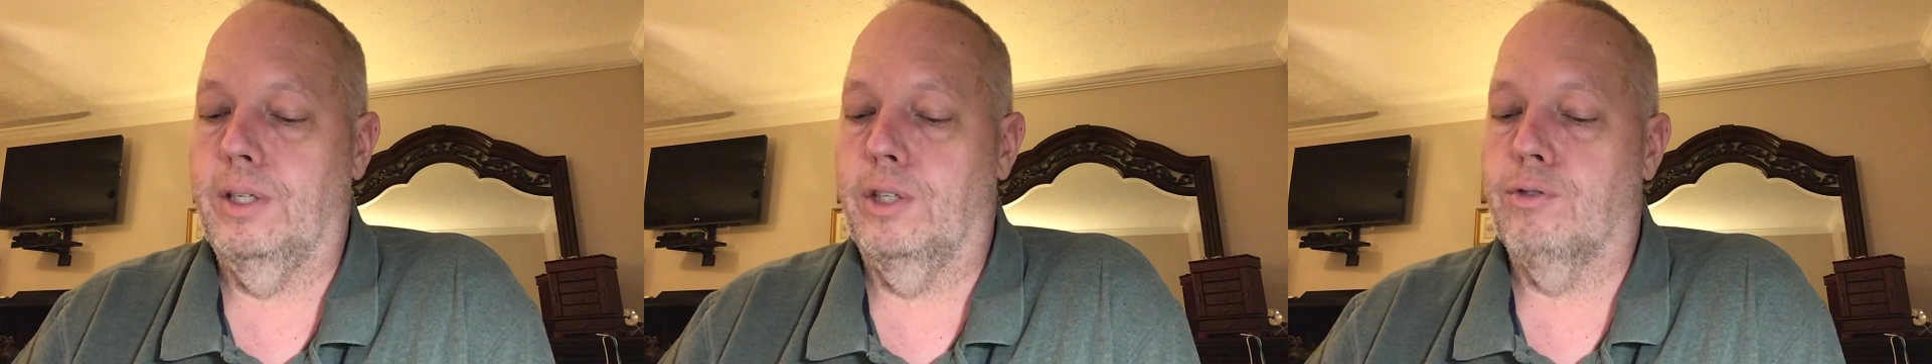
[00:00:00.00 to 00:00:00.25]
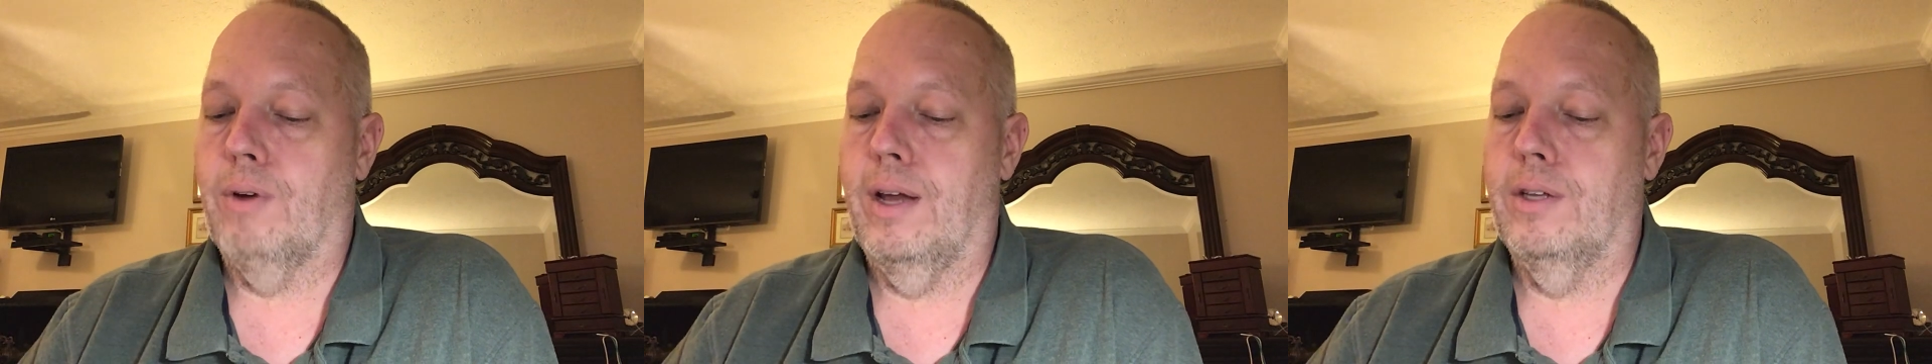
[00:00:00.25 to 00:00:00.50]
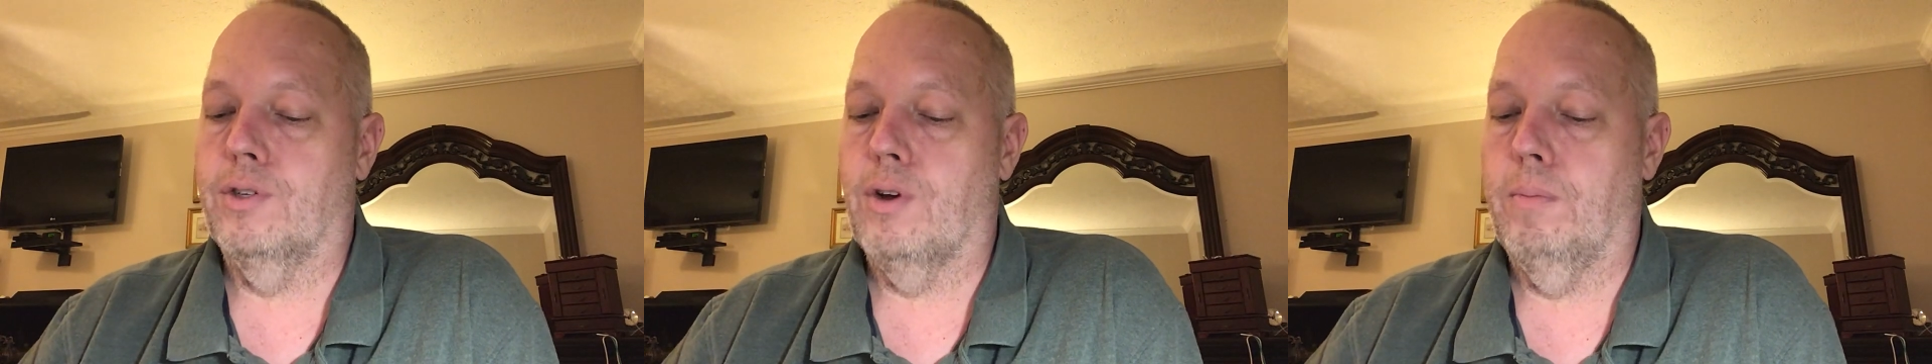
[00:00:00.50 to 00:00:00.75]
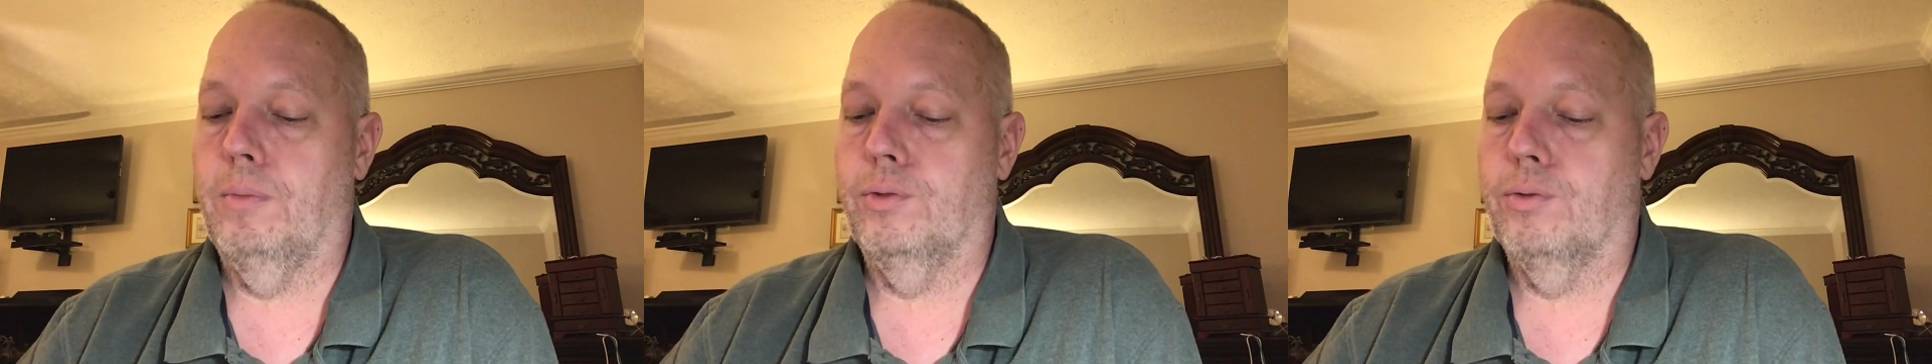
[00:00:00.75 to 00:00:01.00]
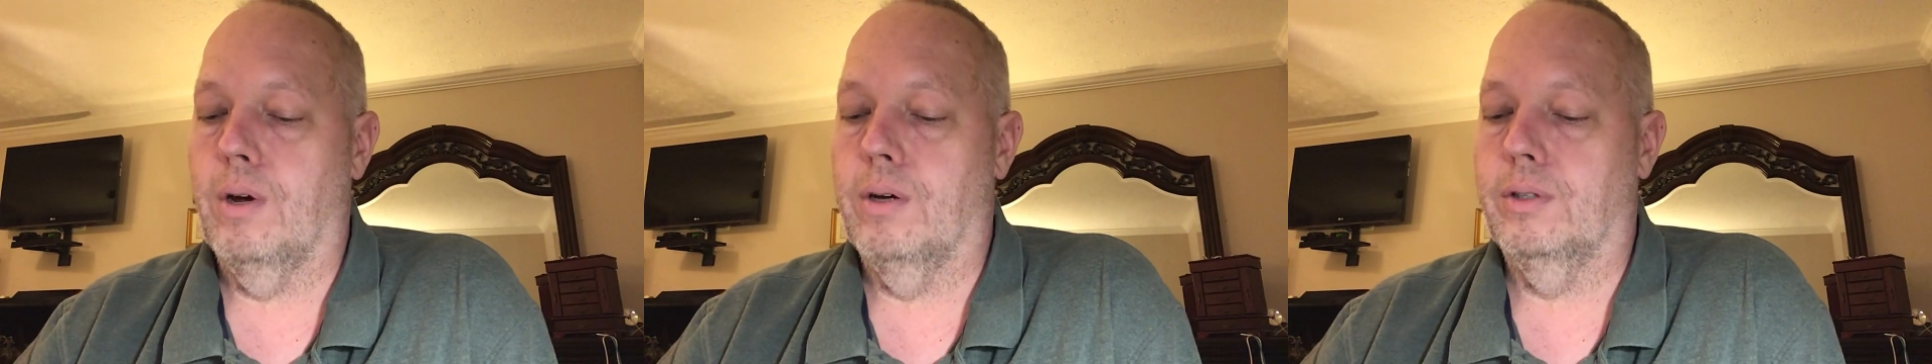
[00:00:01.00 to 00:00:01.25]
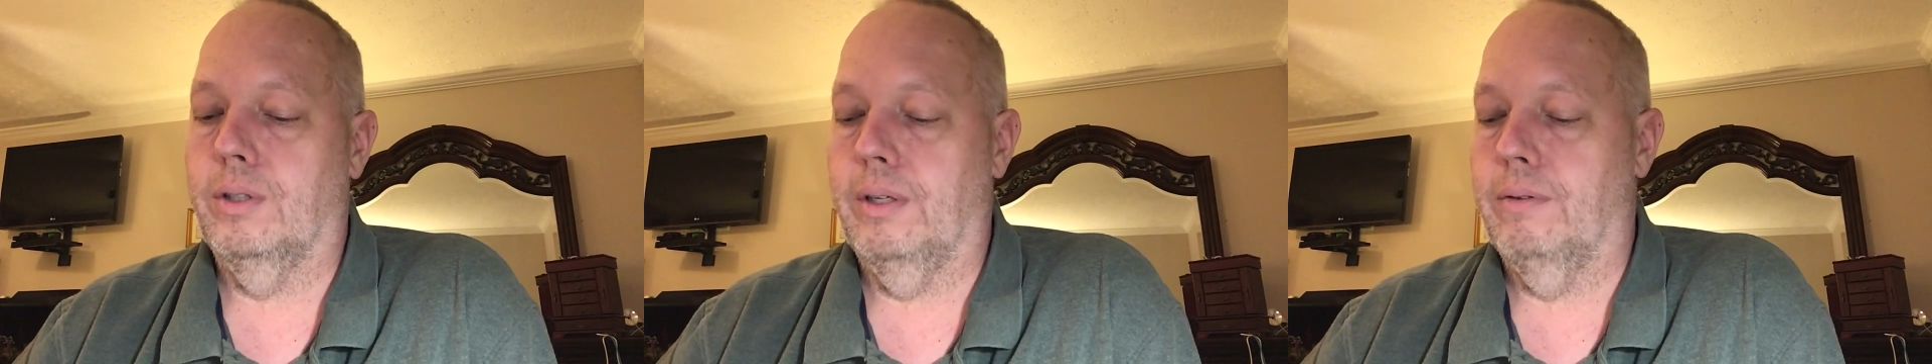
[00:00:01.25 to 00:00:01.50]
a transdermal drug
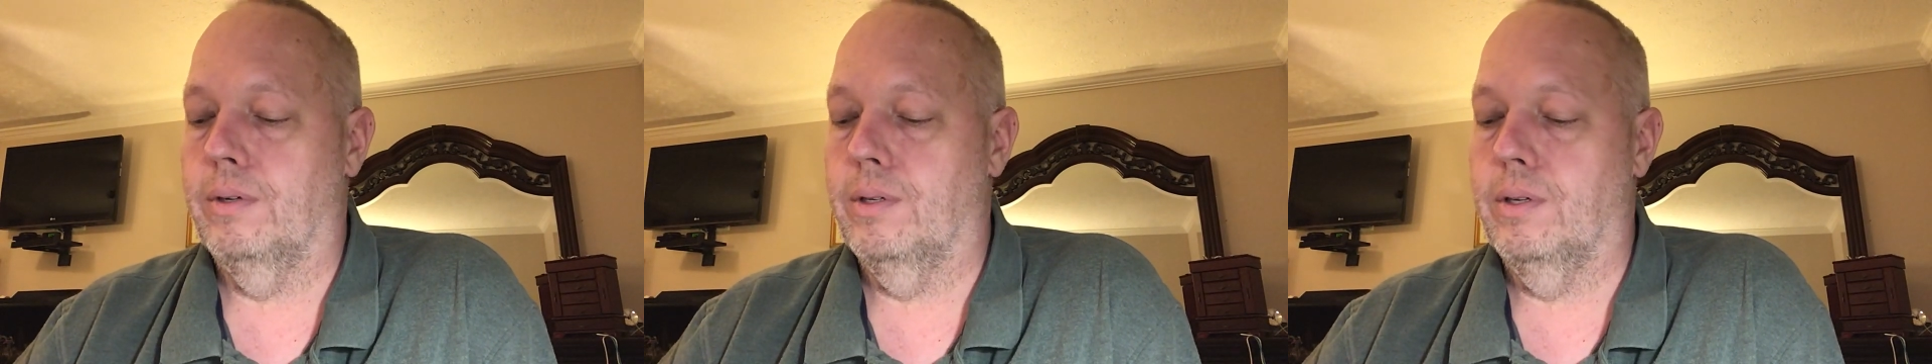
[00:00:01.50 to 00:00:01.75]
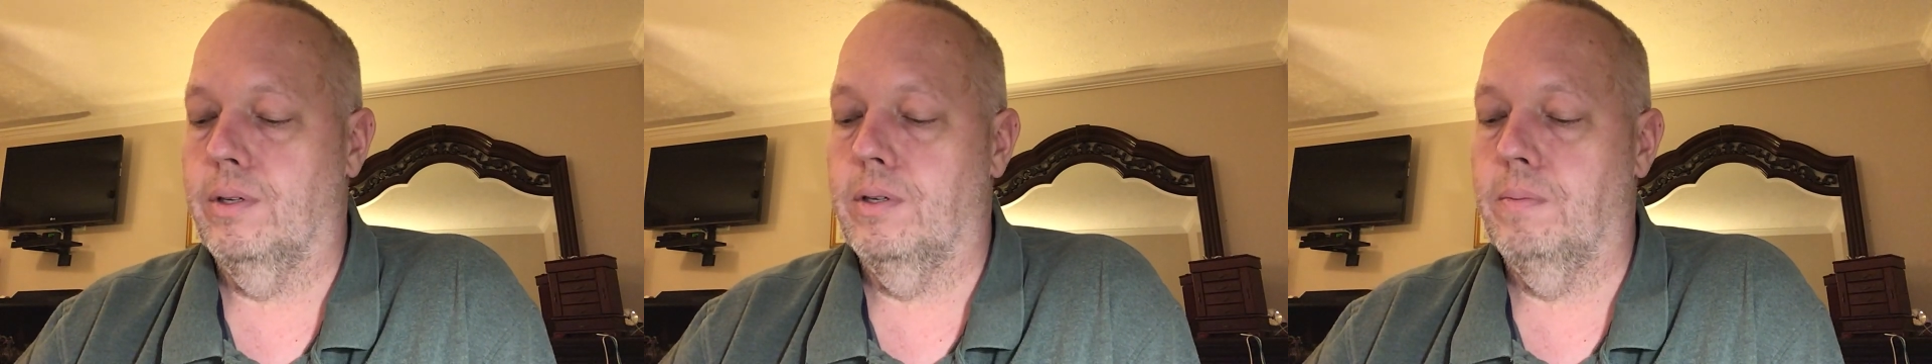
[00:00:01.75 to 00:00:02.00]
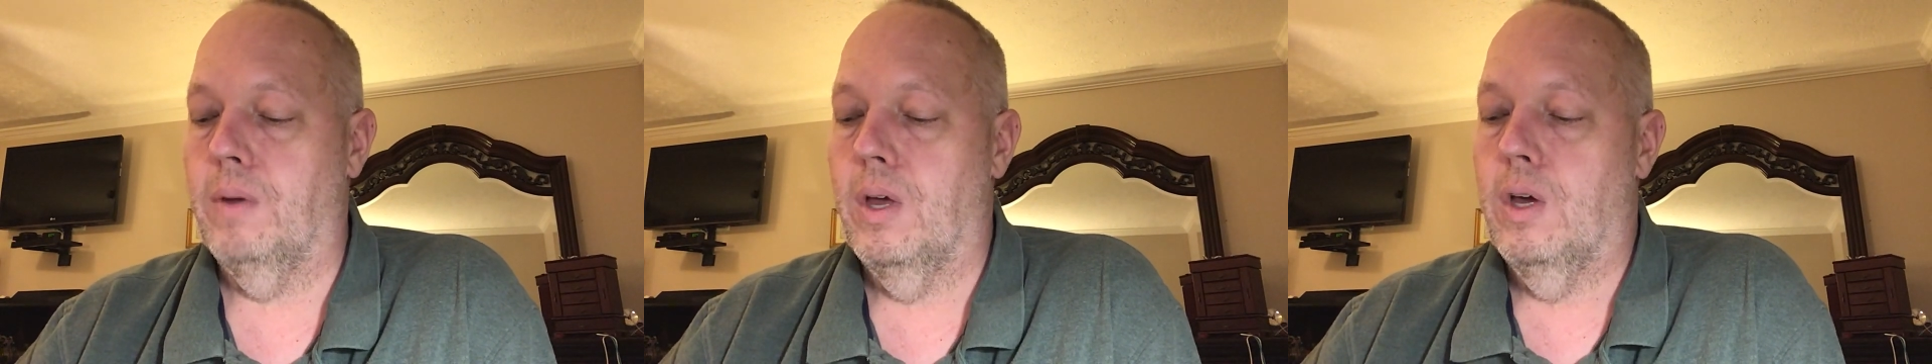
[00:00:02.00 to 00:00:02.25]
delivery system,